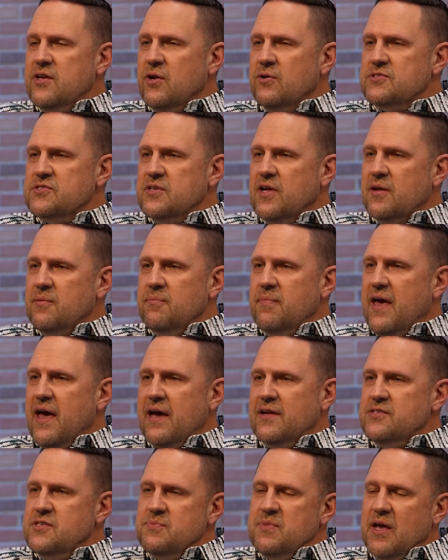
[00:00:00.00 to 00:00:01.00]
you know, it's not
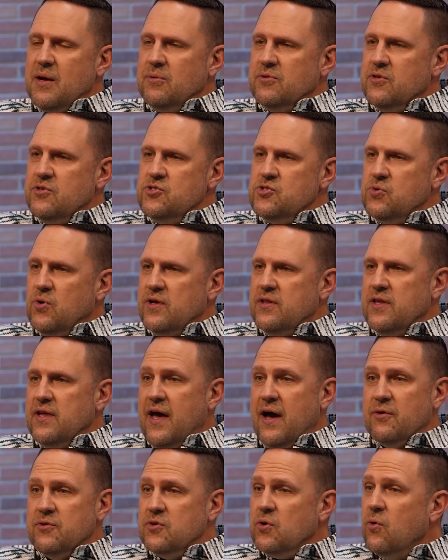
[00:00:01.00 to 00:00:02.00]
bad to be able to enjoy the
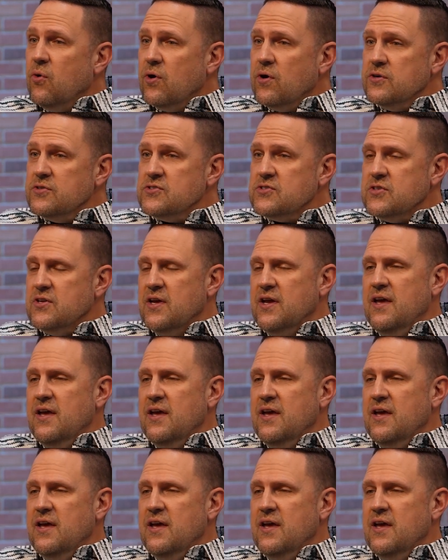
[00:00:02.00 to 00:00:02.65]
outdoors